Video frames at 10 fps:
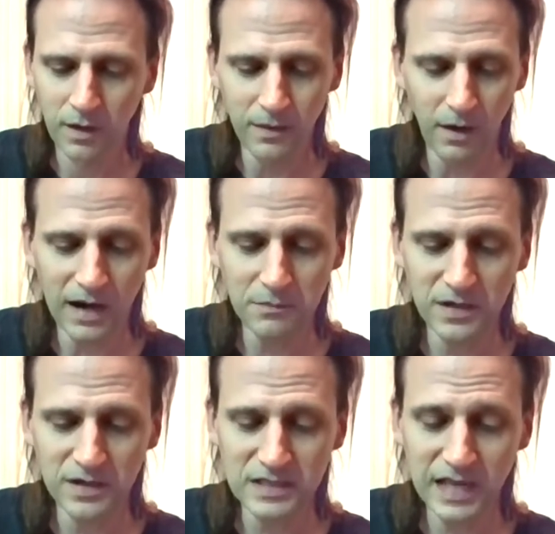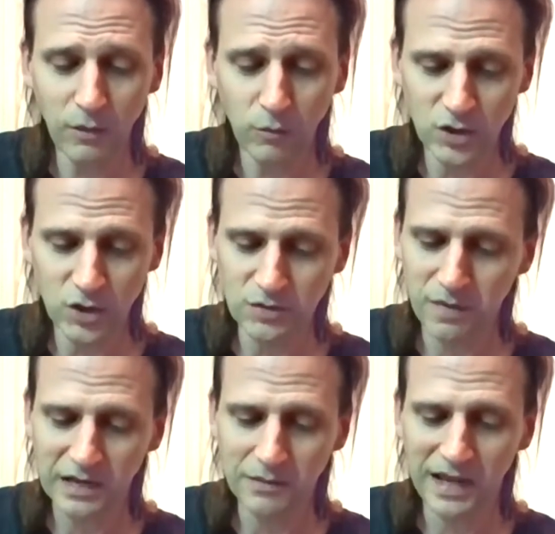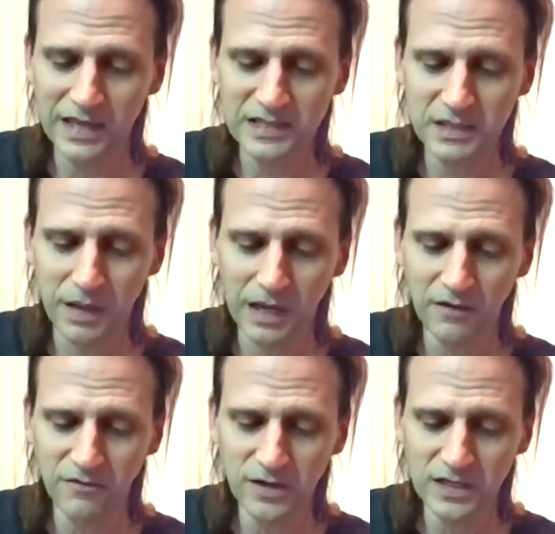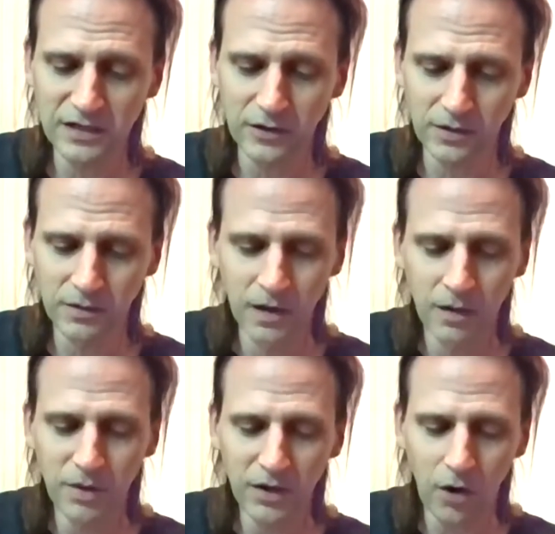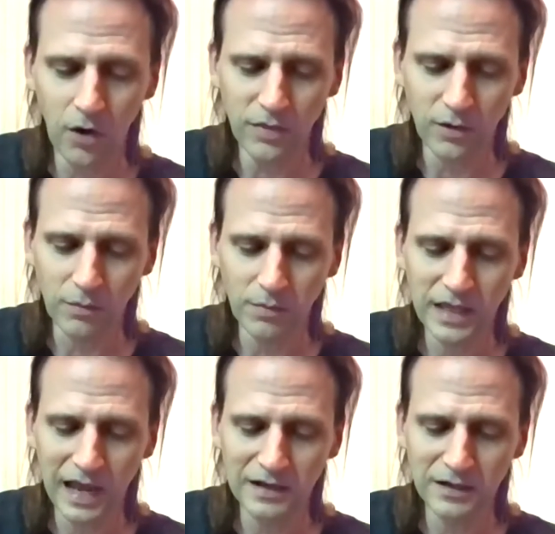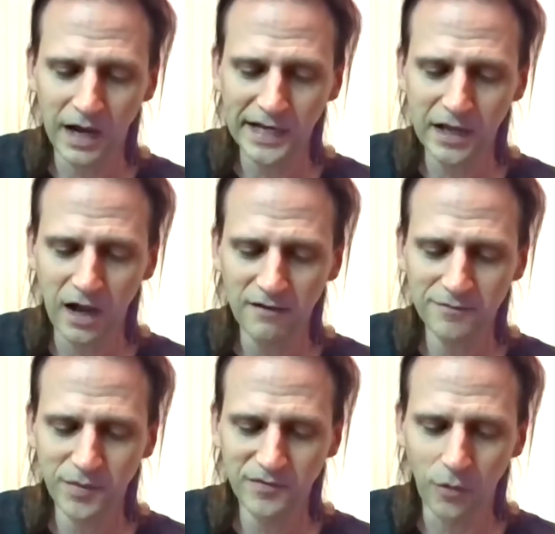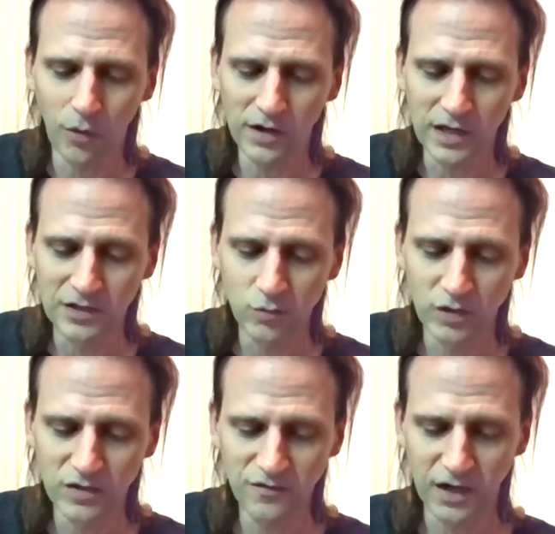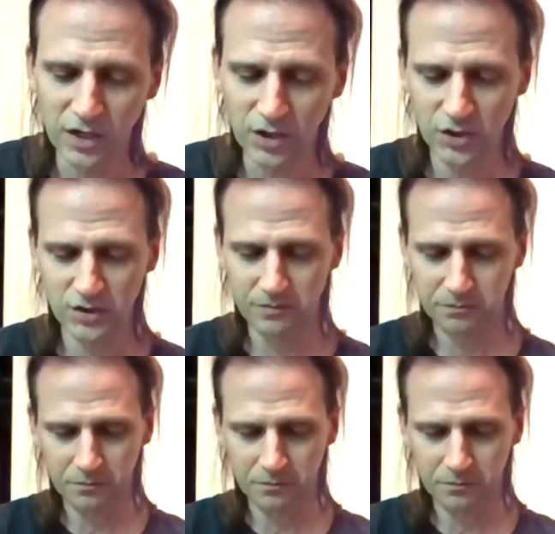There had been sandwiches made by Isabella for dinner, but Arthur began nodding off before his was finished.